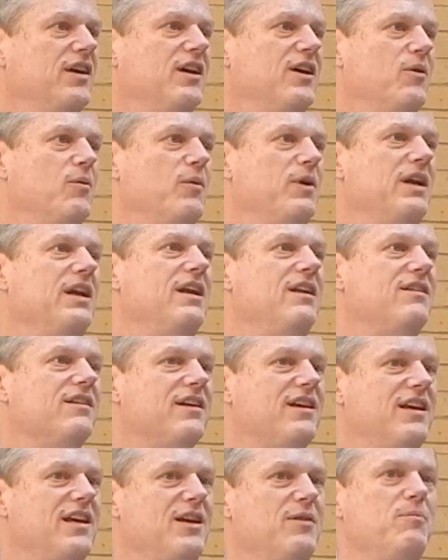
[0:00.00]
and we need to
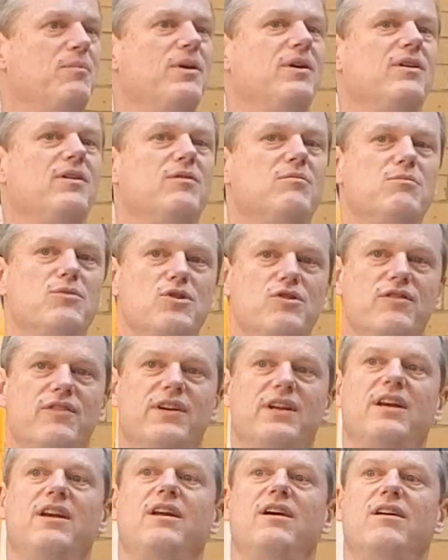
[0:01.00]
keep
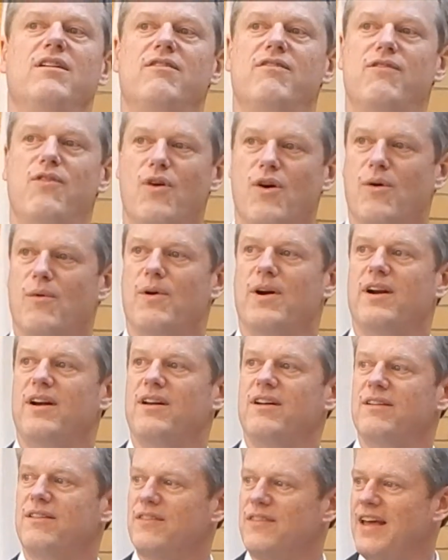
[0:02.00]
moving forward.
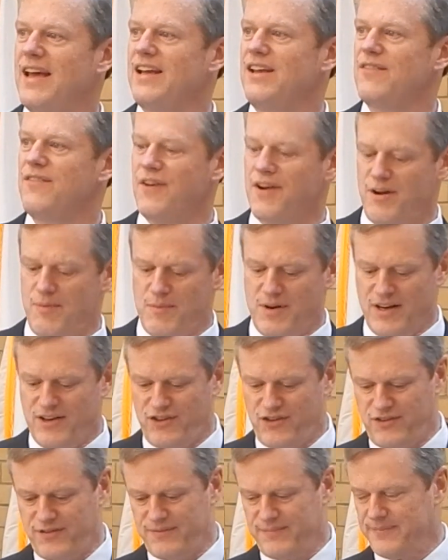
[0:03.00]
Thank you very
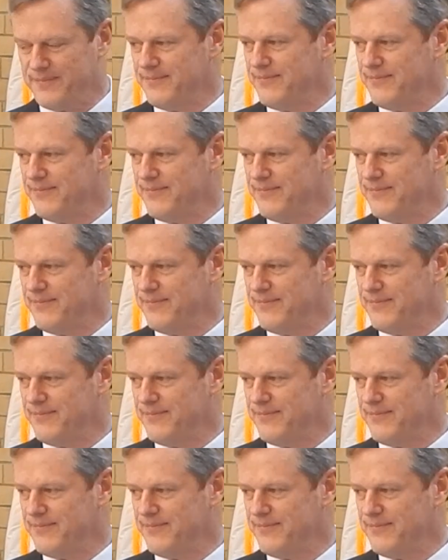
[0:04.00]
much.